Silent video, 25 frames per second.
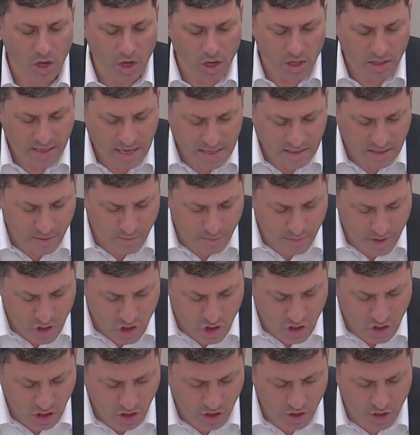Says the
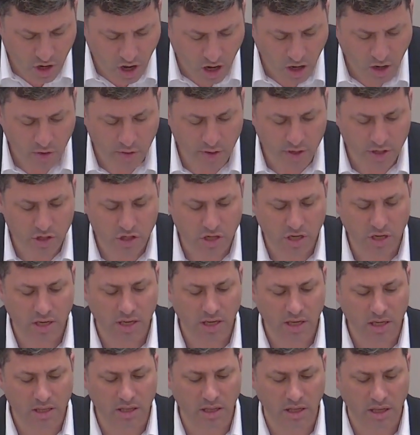Mishnah, nachri
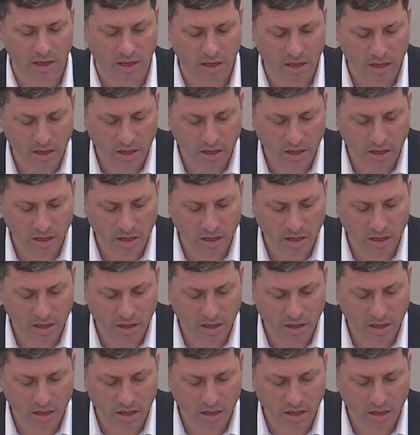shehidlik